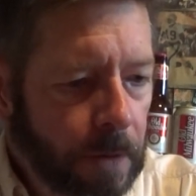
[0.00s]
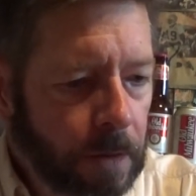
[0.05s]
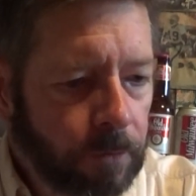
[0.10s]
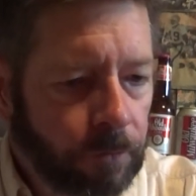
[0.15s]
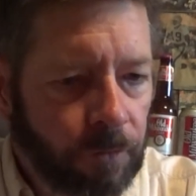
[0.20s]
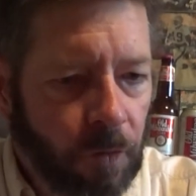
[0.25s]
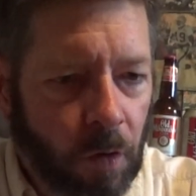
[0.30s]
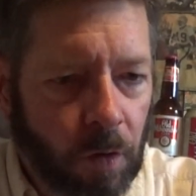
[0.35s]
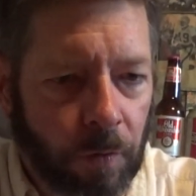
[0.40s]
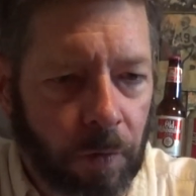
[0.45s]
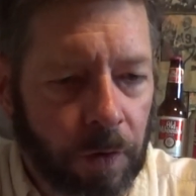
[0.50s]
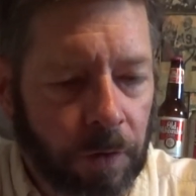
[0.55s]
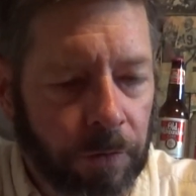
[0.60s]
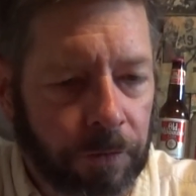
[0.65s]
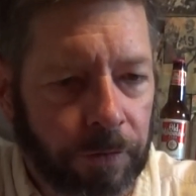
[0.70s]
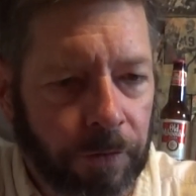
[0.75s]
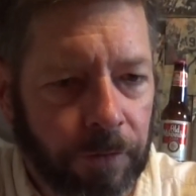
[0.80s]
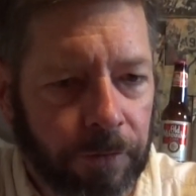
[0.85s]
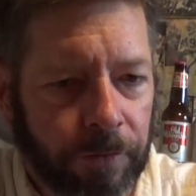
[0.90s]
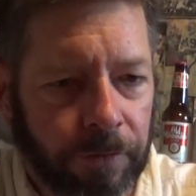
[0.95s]
Four
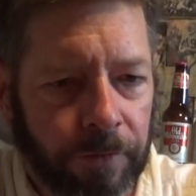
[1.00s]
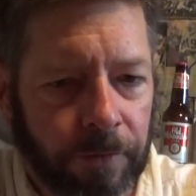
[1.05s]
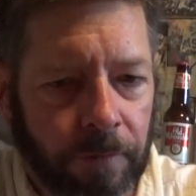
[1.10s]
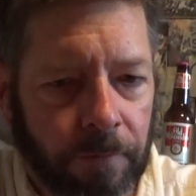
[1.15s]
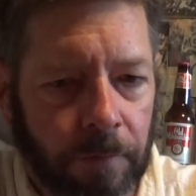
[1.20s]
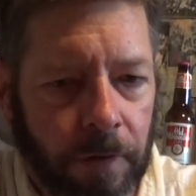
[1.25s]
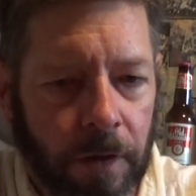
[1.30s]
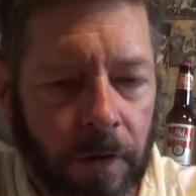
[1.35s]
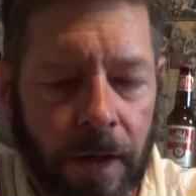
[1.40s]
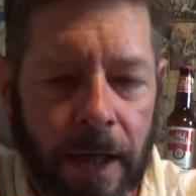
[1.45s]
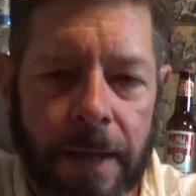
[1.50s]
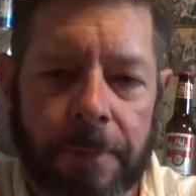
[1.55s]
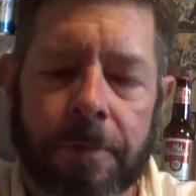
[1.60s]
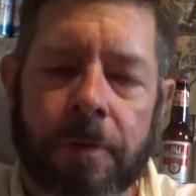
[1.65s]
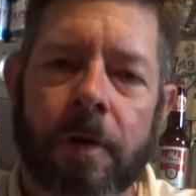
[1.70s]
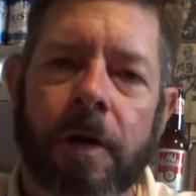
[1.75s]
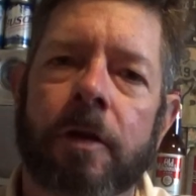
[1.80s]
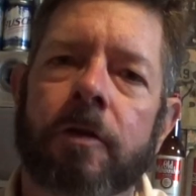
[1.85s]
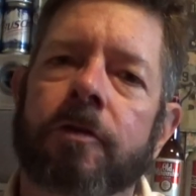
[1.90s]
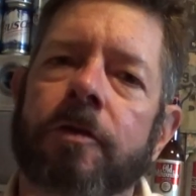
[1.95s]
Roses
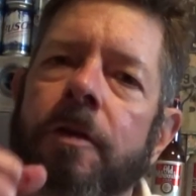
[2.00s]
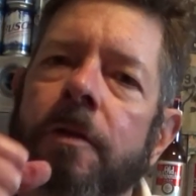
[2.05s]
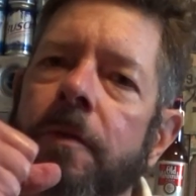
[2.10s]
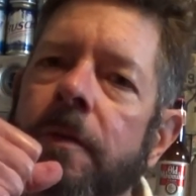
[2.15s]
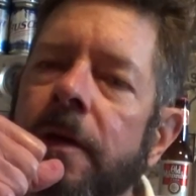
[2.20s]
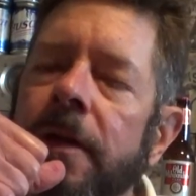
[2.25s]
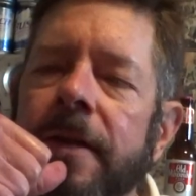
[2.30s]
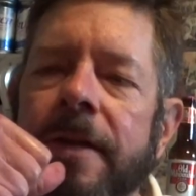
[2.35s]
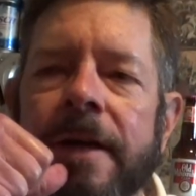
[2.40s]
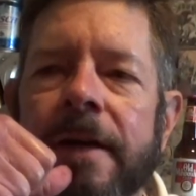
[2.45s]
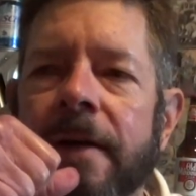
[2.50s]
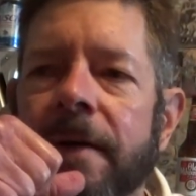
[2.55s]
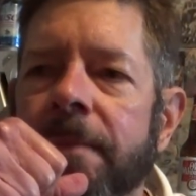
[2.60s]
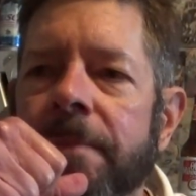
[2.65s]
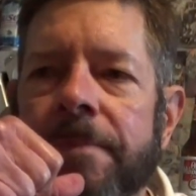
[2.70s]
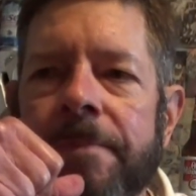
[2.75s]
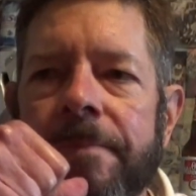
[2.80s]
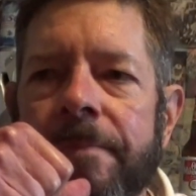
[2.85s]
collaboration with uh,